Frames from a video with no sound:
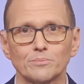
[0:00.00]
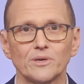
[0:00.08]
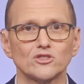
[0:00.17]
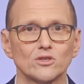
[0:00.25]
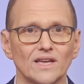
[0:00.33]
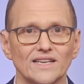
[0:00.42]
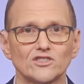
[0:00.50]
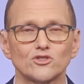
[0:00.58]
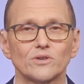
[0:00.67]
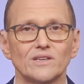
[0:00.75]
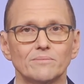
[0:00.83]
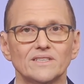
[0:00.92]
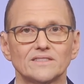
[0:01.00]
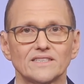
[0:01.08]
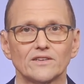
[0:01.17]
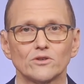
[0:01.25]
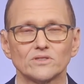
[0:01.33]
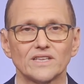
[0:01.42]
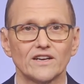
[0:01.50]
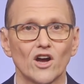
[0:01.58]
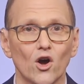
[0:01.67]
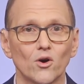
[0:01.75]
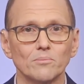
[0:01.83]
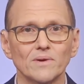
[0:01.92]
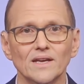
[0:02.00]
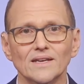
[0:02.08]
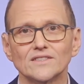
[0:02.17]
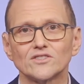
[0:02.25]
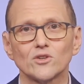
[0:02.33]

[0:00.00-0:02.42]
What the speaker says: specialized treatment centers and home, so